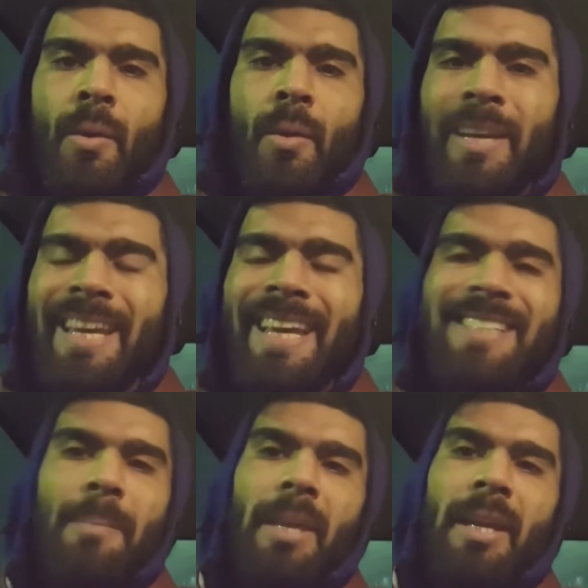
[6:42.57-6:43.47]
we need
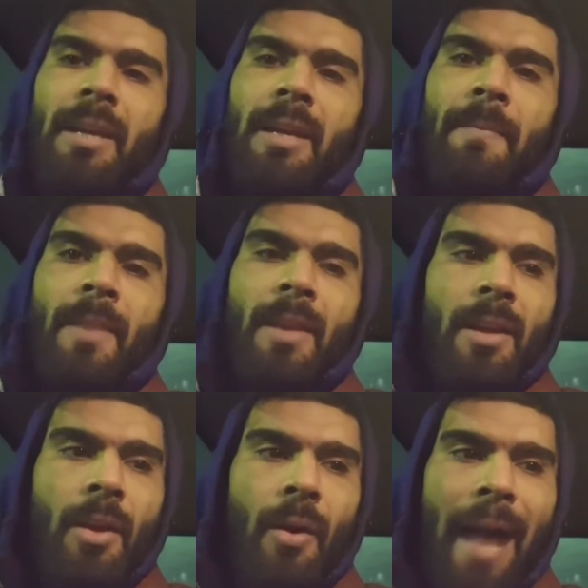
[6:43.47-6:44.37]
to be,
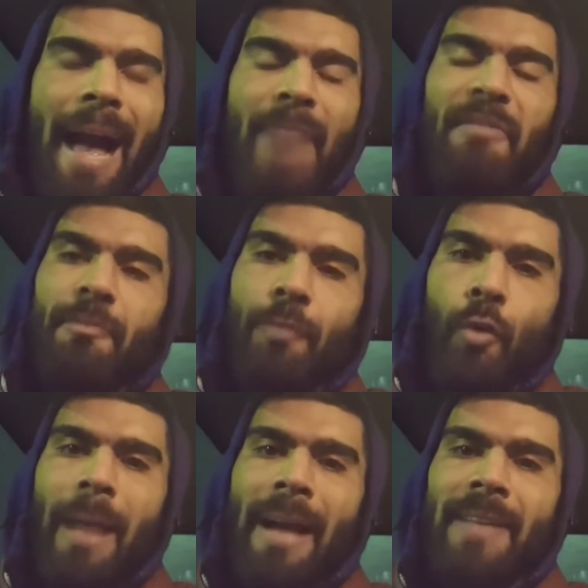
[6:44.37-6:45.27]
you know, having
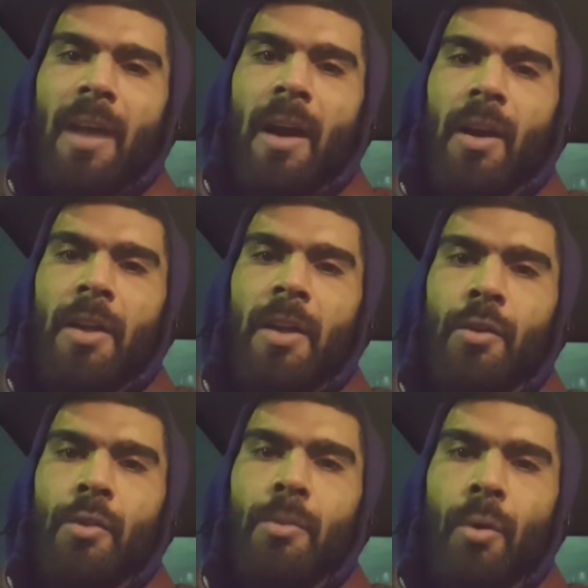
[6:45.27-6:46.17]
fullbacks that are going to
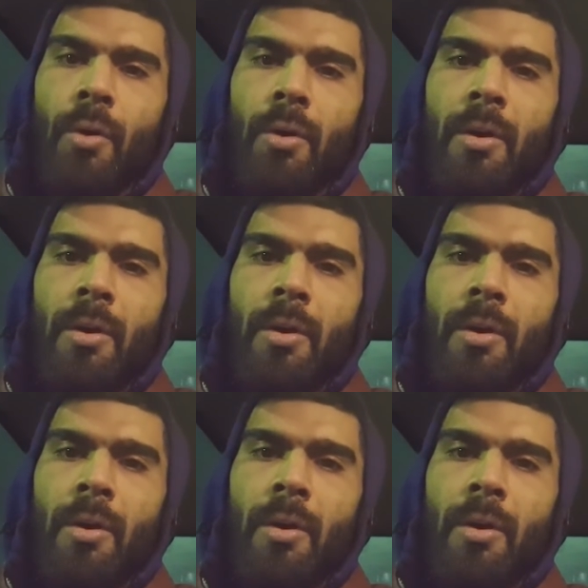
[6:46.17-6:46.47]
do more.